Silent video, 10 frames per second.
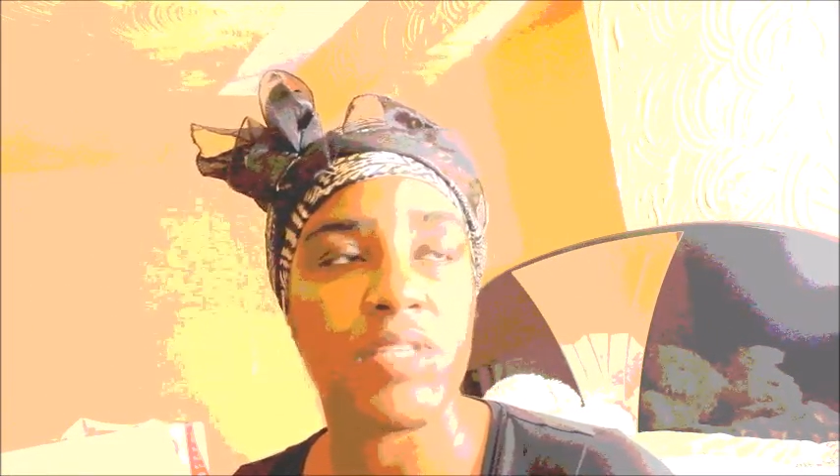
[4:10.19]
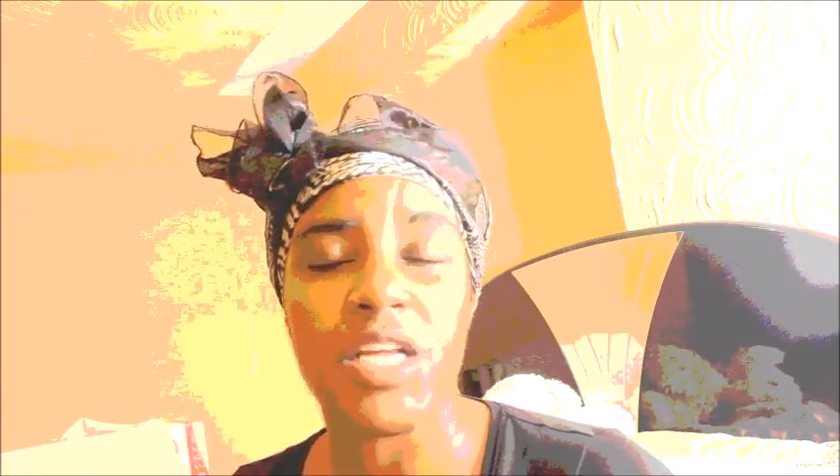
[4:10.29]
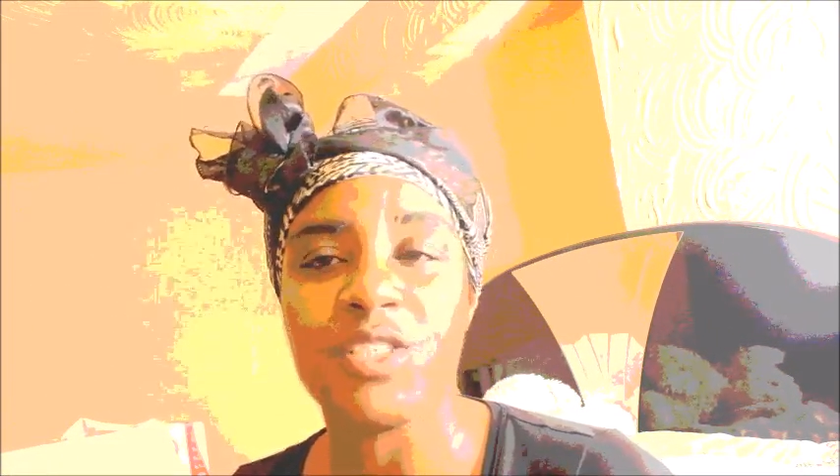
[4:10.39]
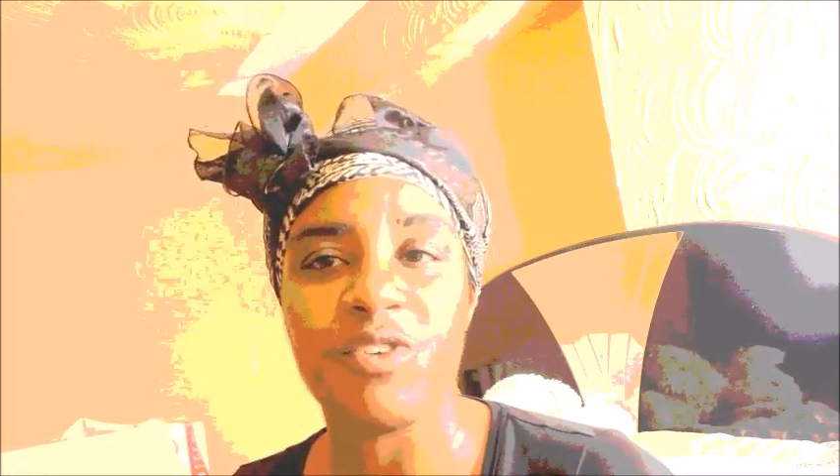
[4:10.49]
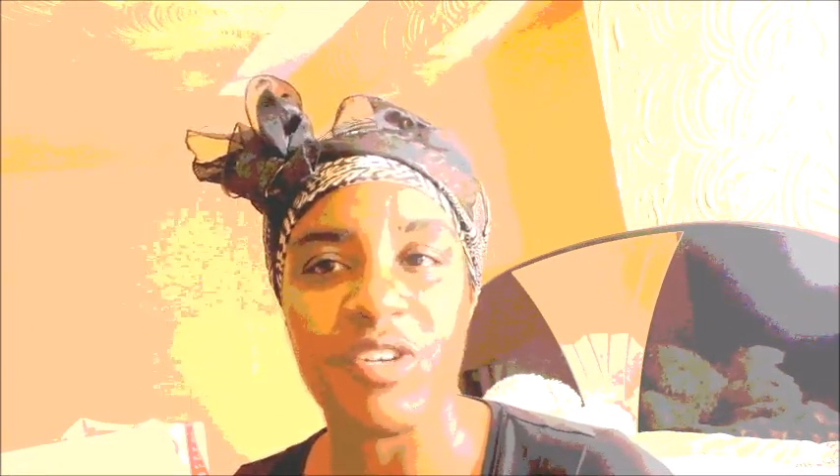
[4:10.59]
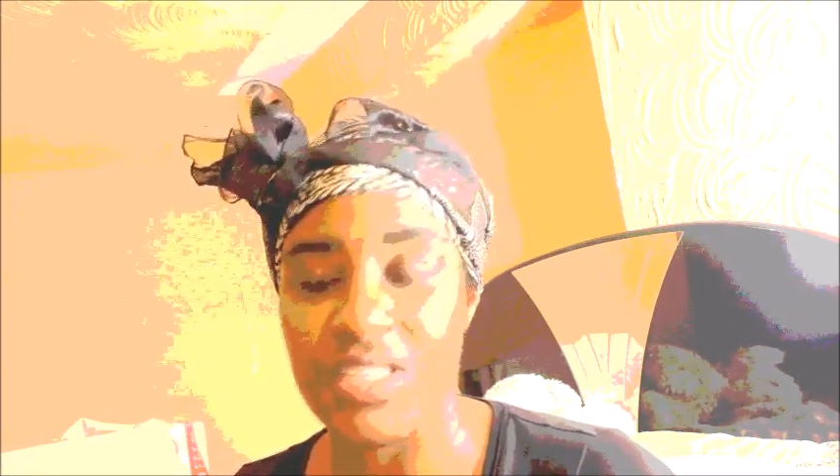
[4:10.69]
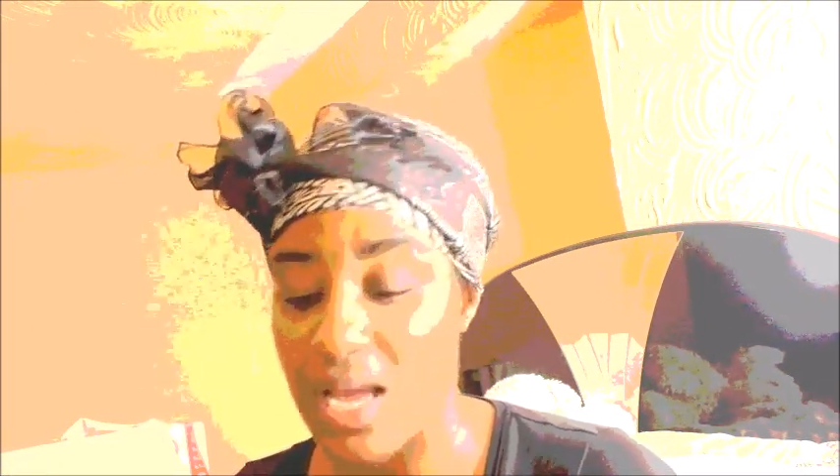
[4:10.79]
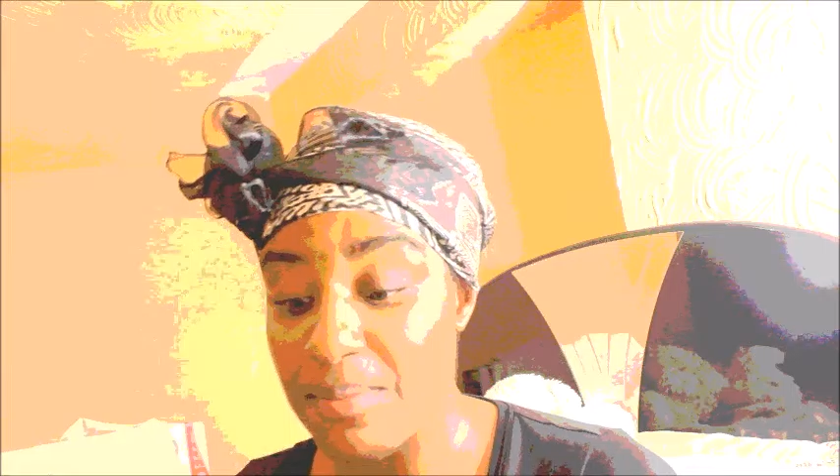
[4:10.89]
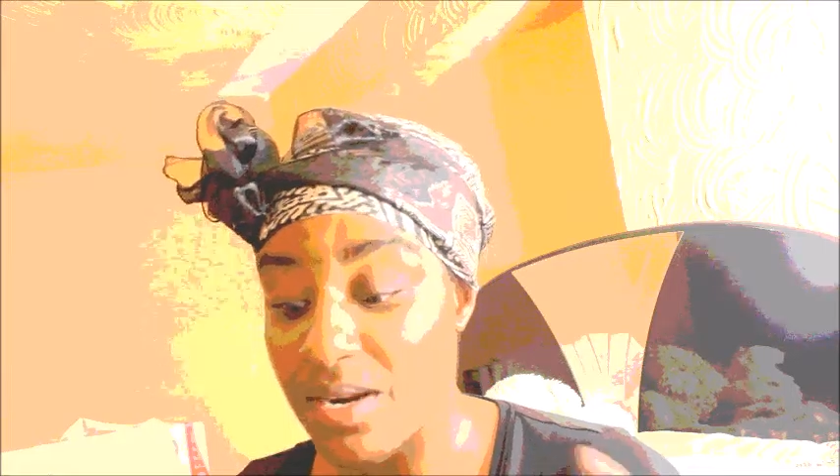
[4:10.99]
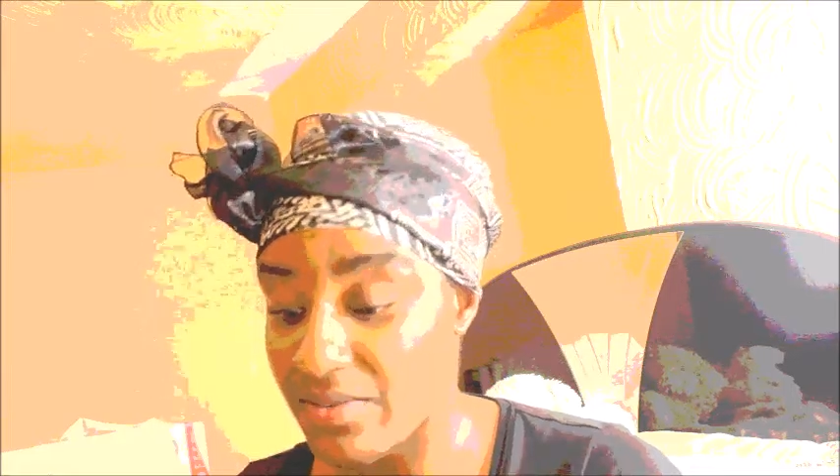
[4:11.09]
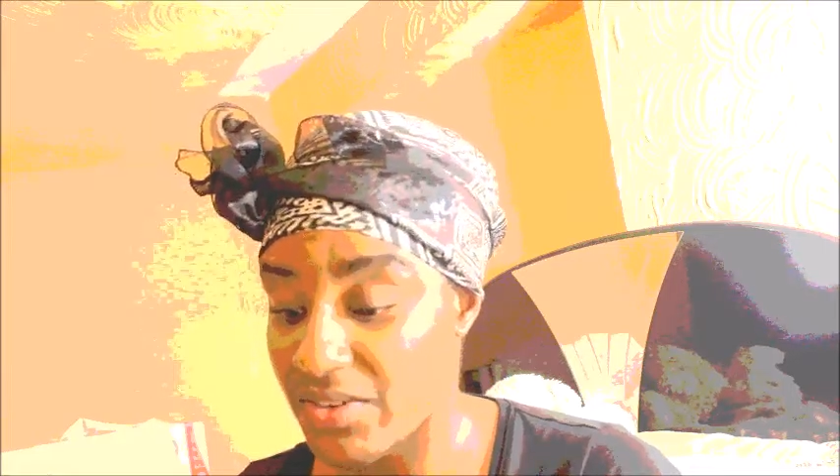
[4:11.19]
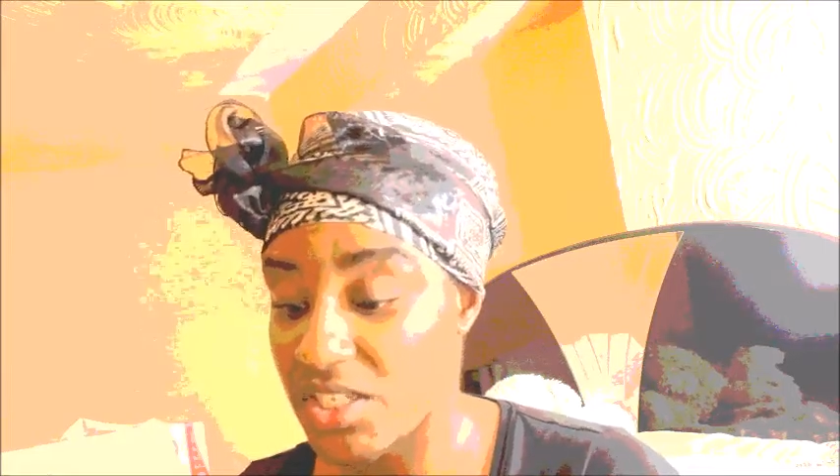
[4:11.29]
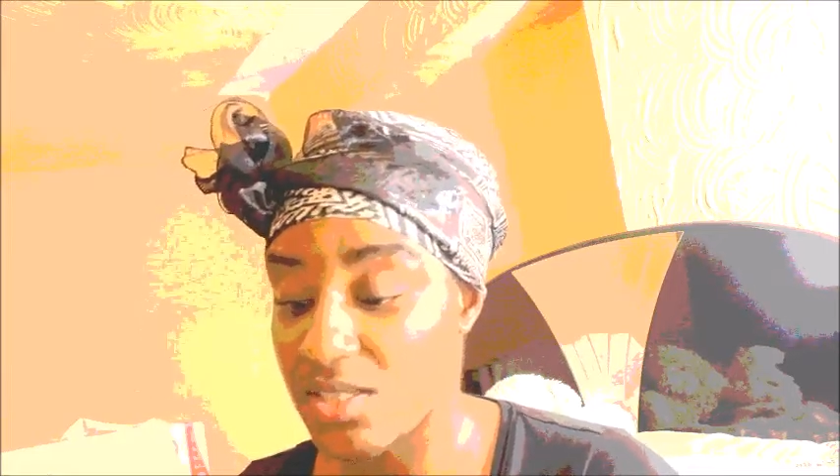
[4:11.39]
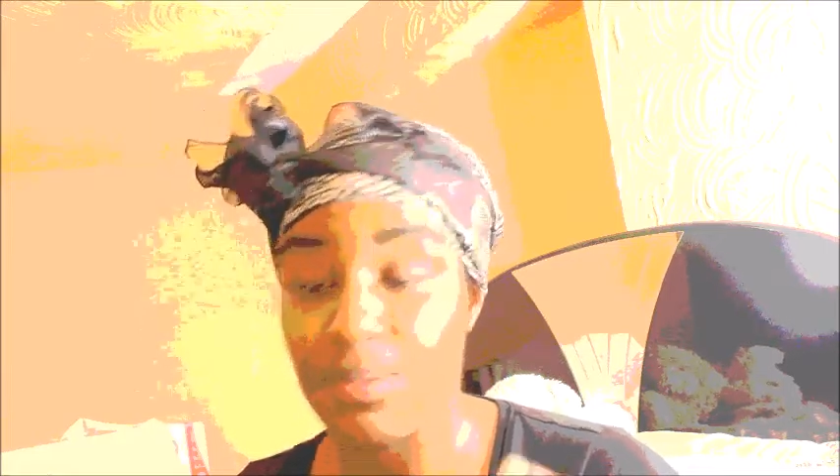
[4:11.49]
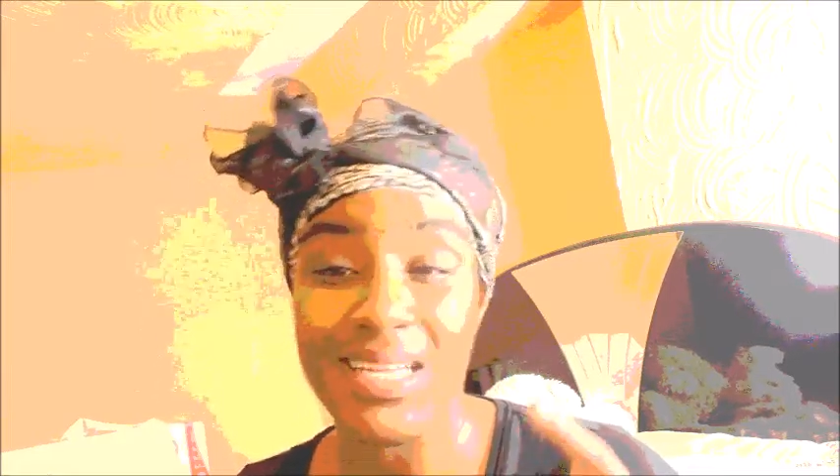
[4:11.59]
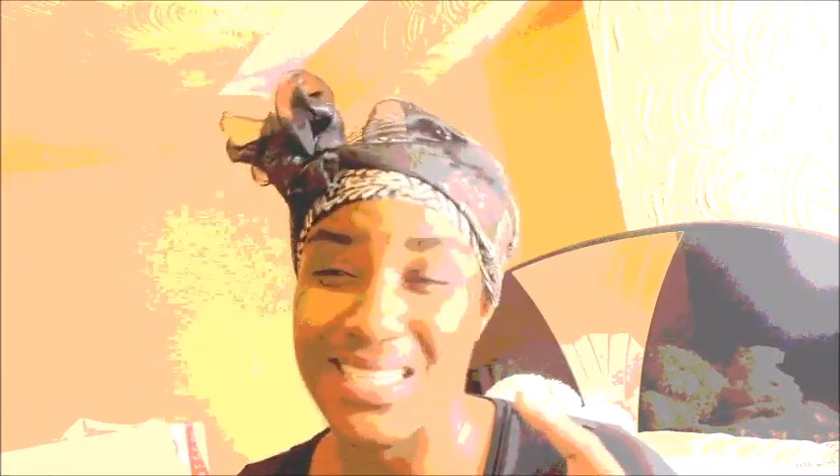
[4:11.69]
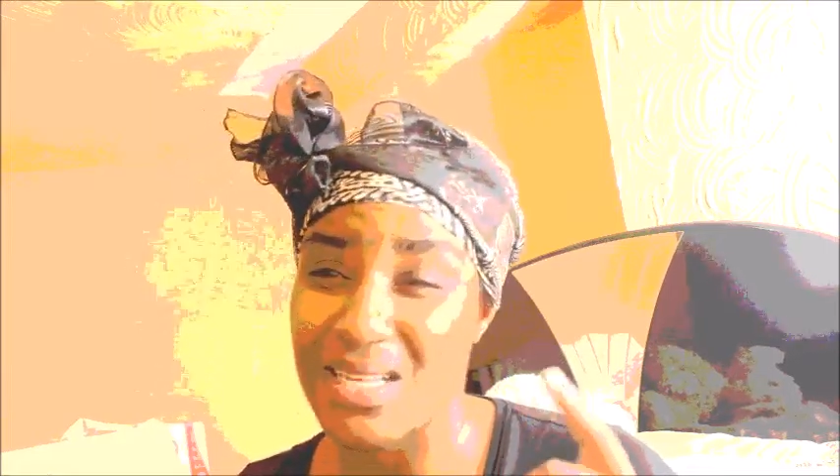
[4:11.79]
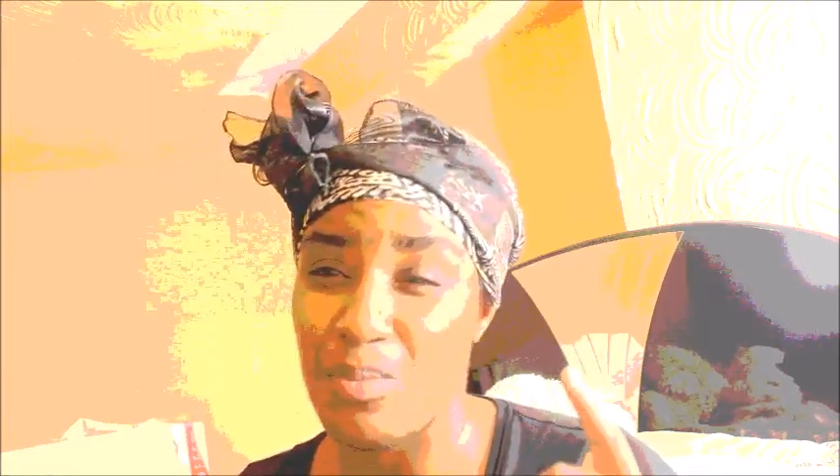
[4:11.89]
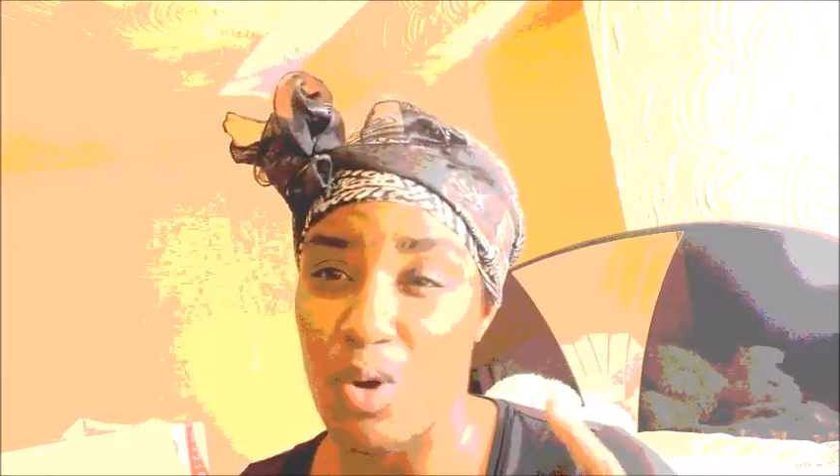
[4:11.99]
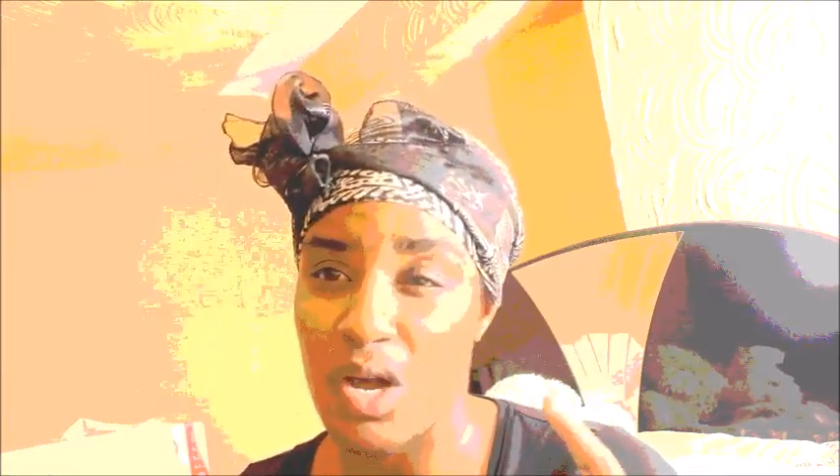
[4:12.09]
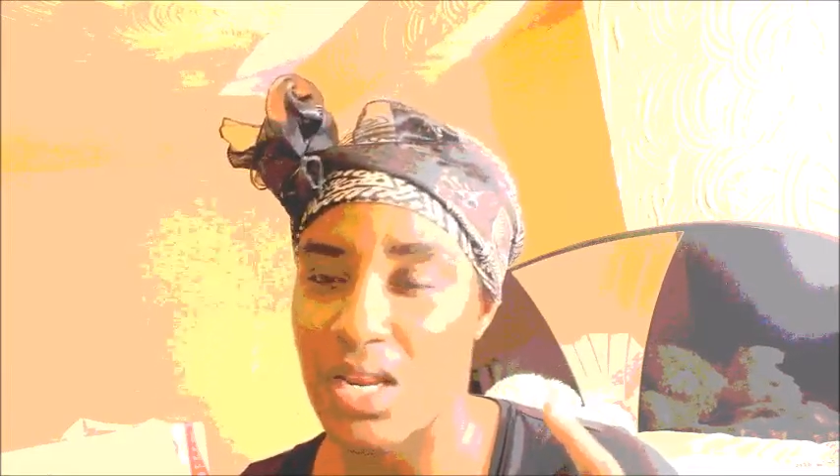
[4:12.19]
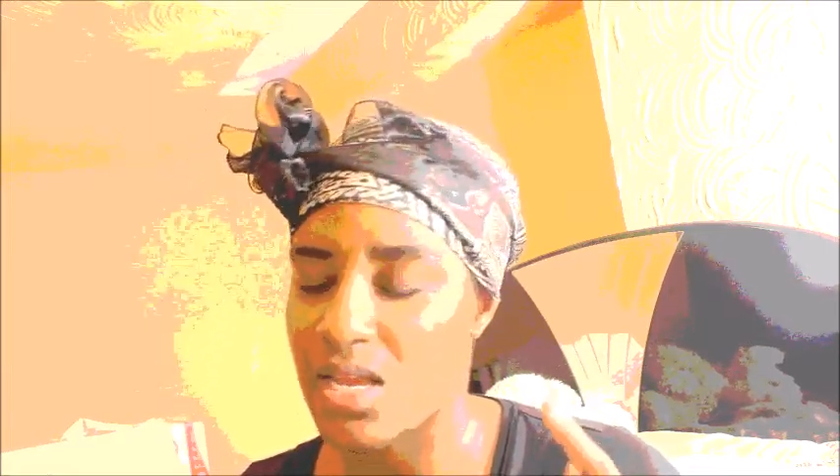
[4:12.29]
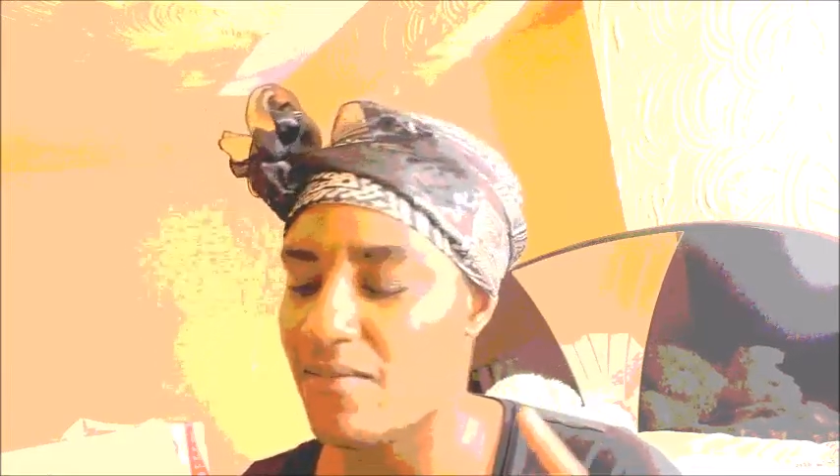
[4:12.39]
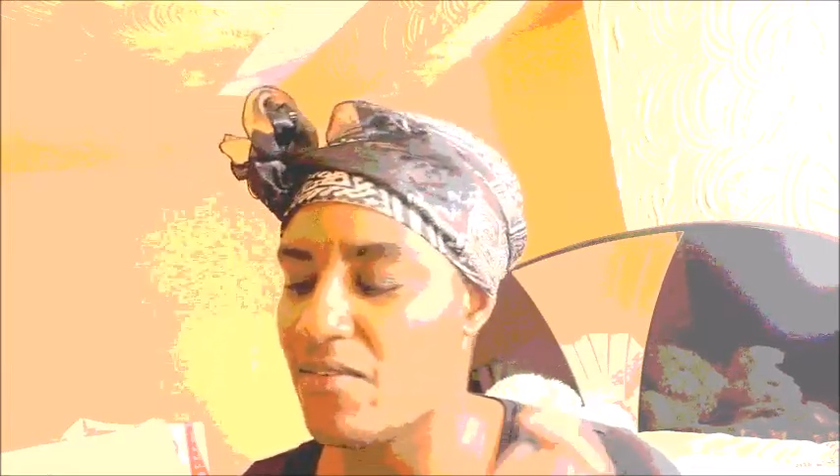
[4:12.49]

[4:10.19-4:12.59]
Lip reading: It's gross. I'm going to finish it because I bought it